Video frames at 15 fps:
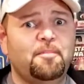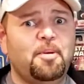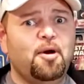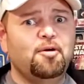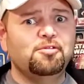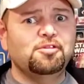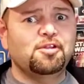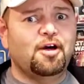
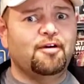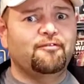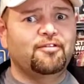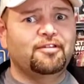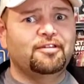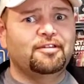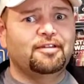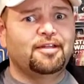post
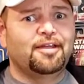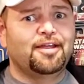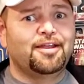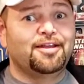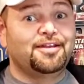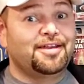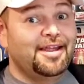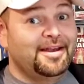office
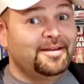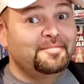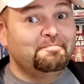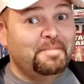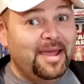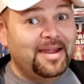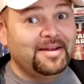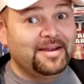didn't
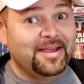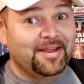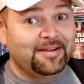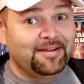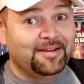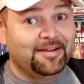bend it.